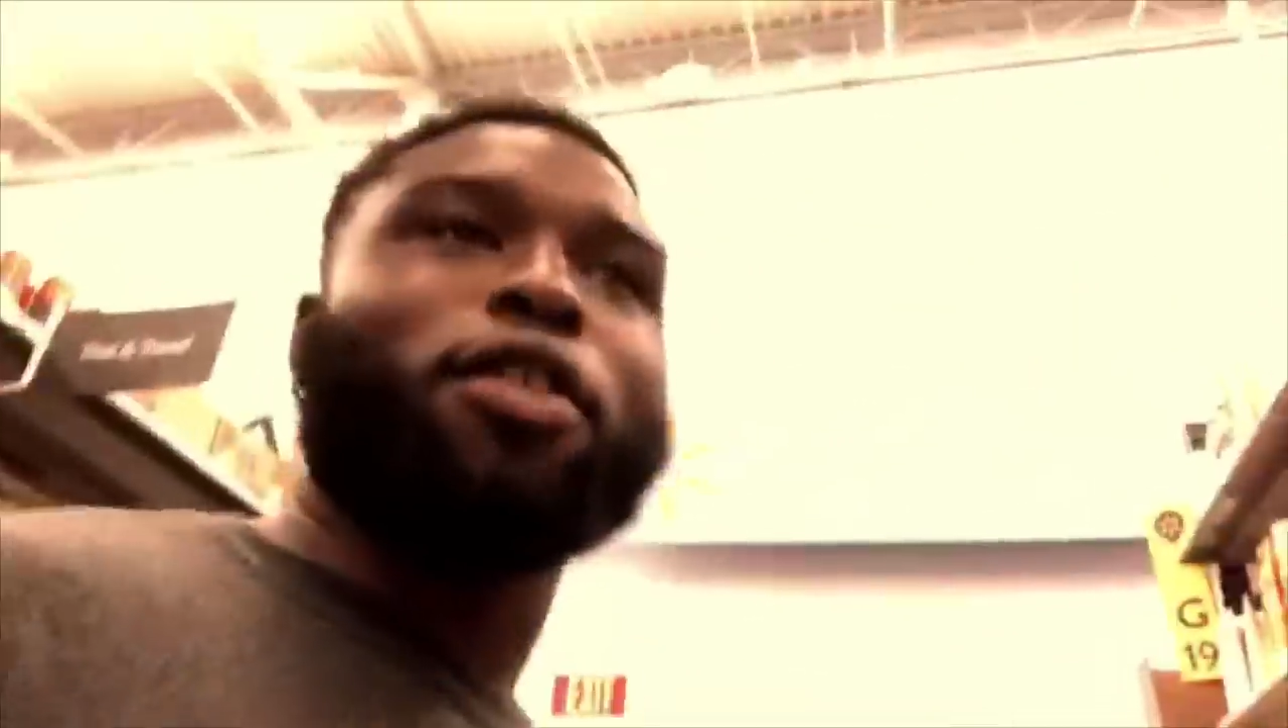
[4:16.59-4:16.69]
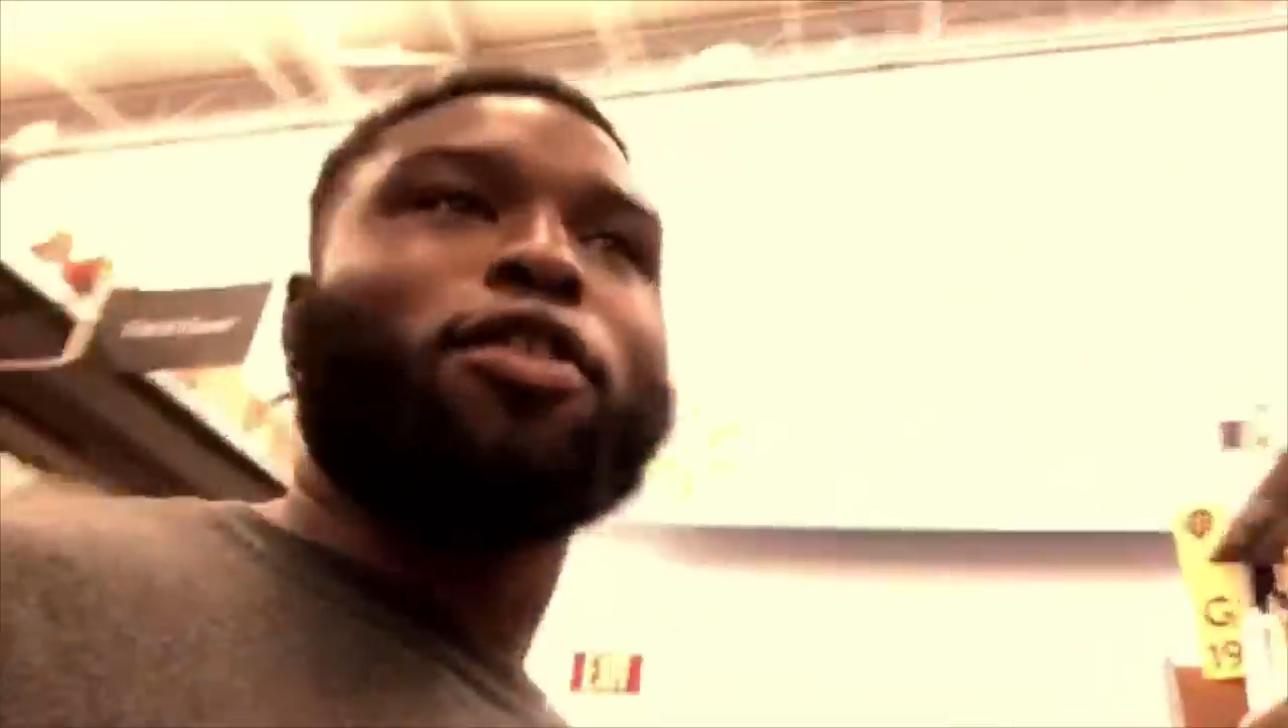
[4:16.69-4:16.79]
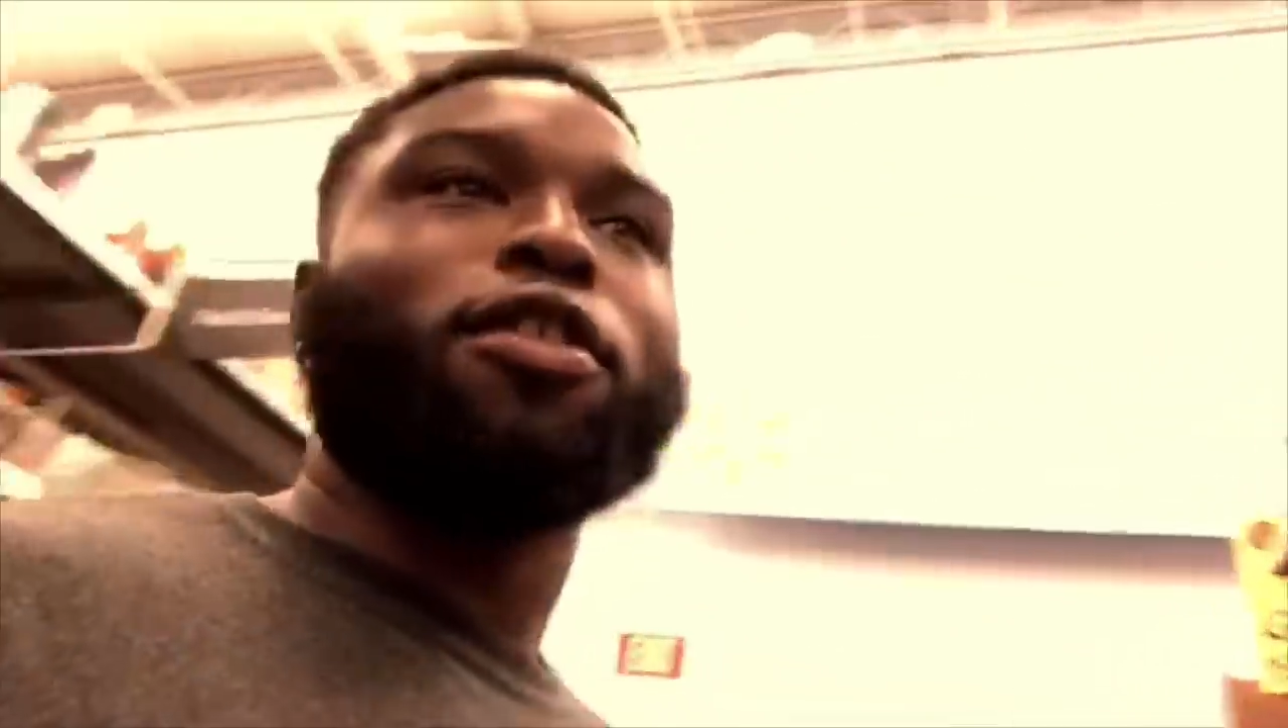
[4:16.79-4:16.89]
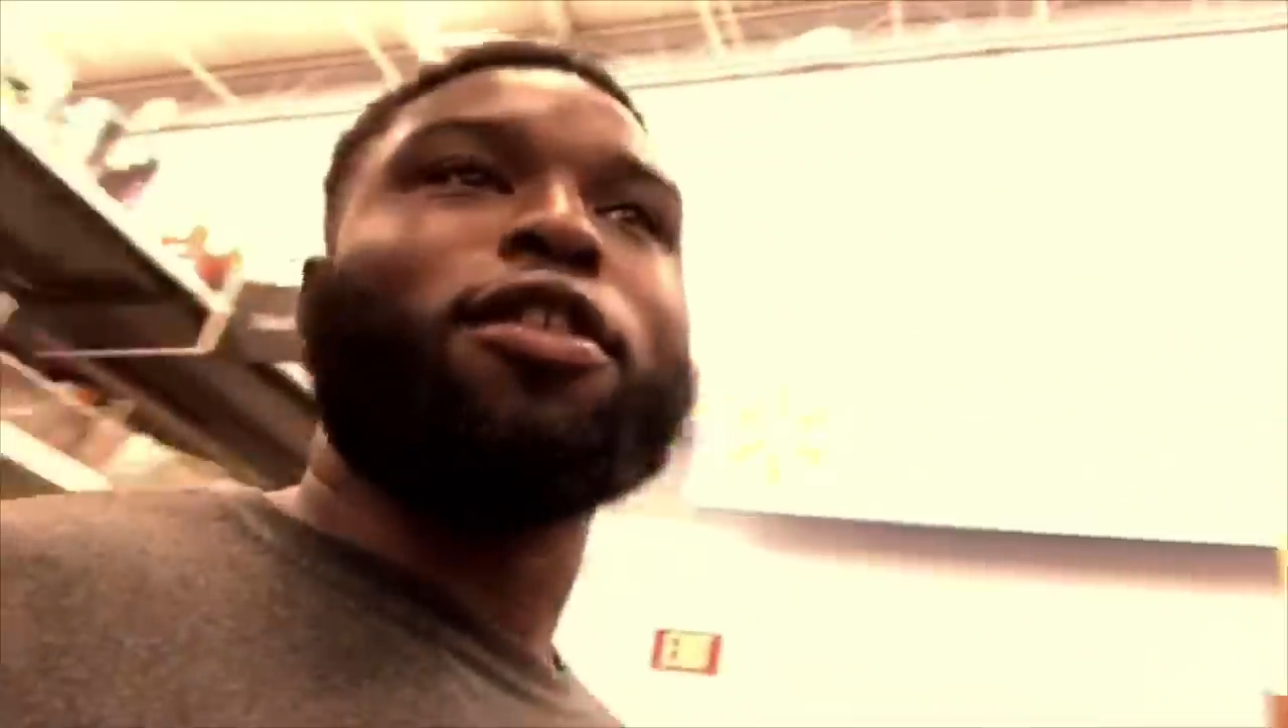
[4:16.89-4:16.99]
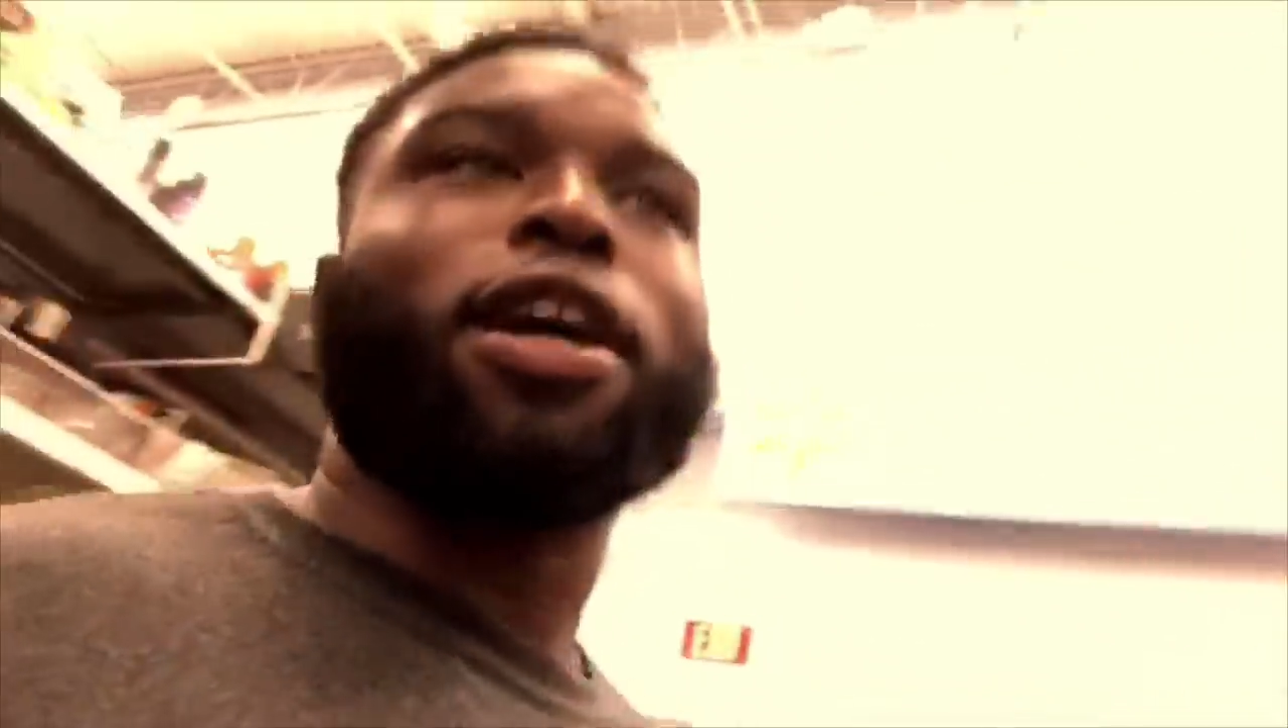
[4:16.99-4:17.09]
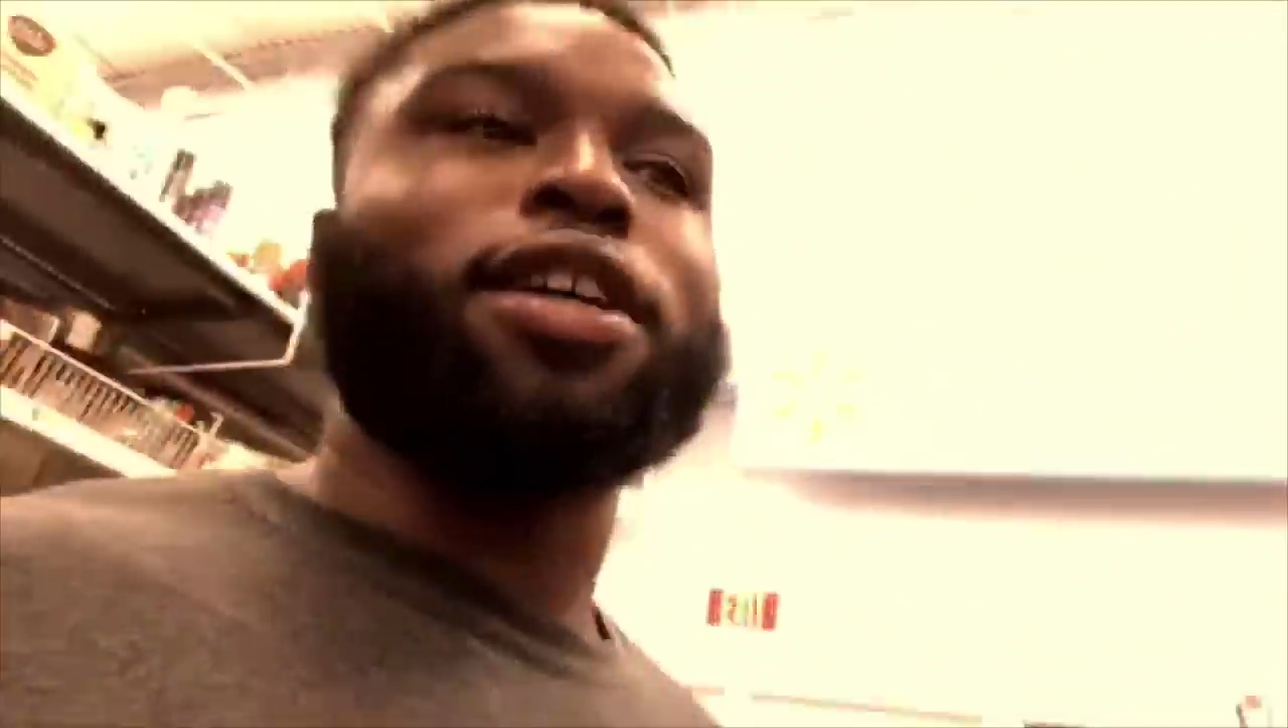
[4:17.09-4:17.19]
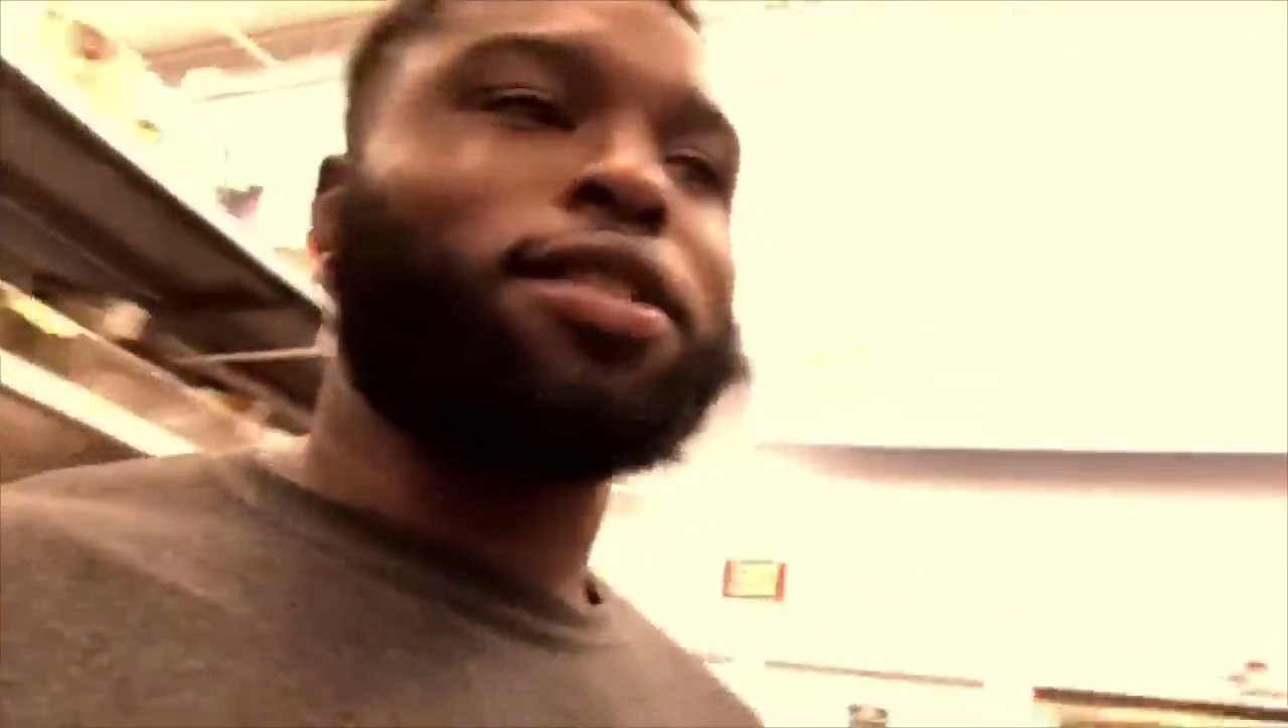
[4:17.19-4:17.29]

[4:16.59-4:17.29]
oil and